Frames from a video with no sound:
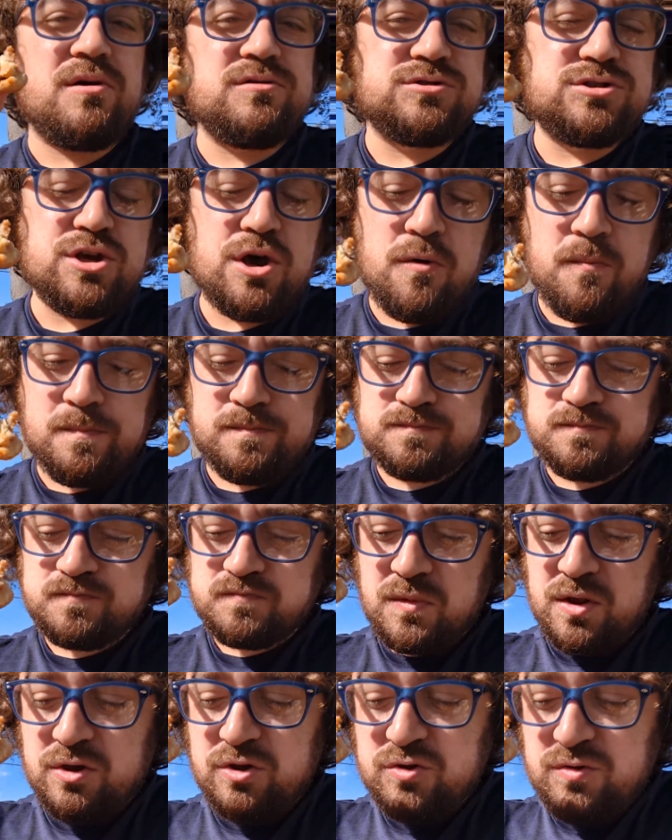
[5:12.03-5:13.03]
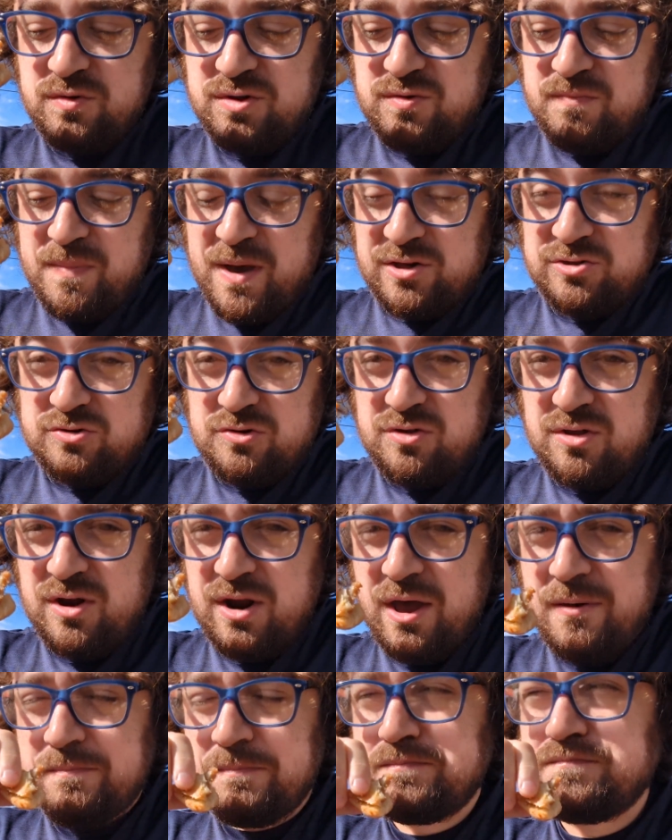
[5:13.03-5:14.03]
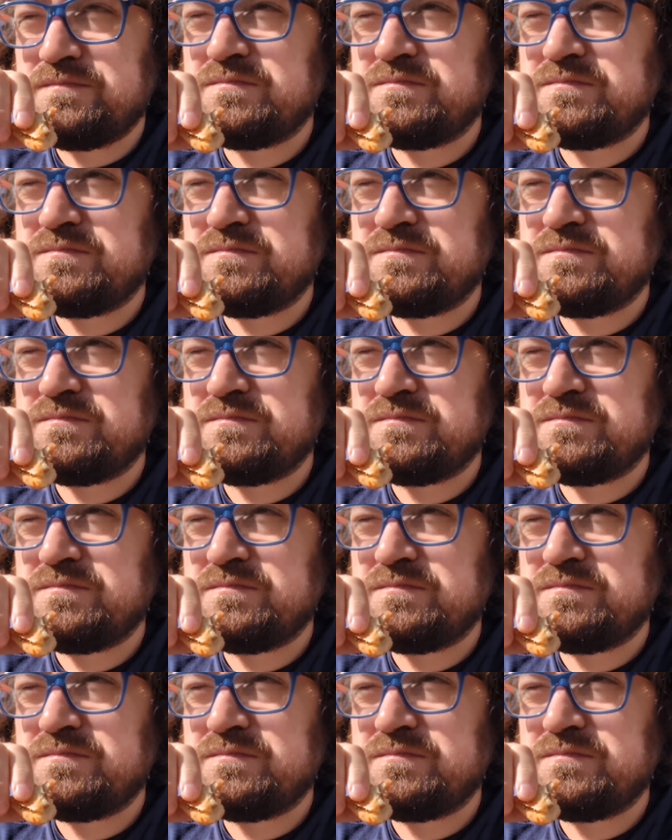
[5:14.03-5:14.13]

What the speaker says: So, this was special today.